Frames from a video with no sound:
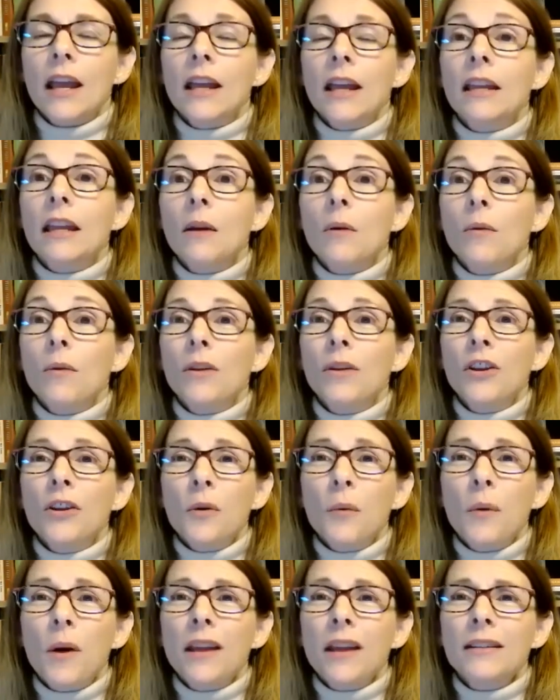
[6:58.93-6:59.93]
And you
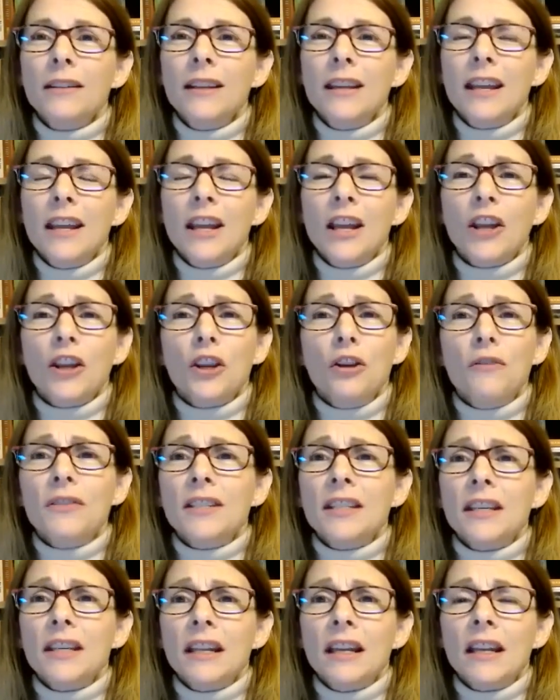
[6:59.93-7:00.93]
know what? You've
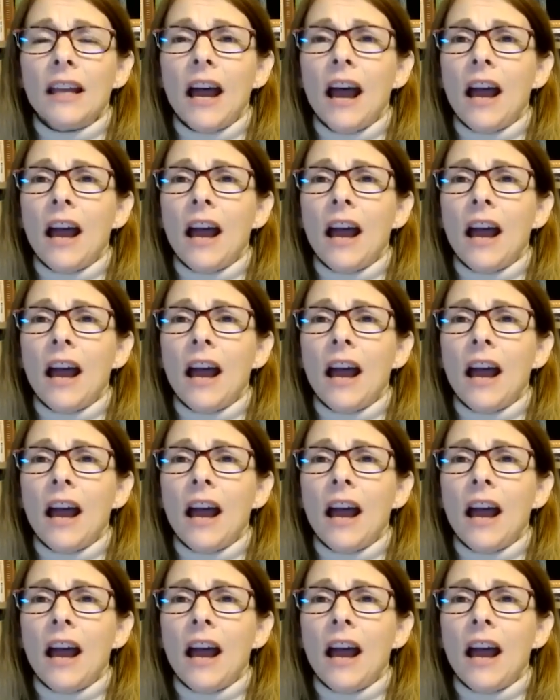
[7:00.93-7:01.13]
seen it.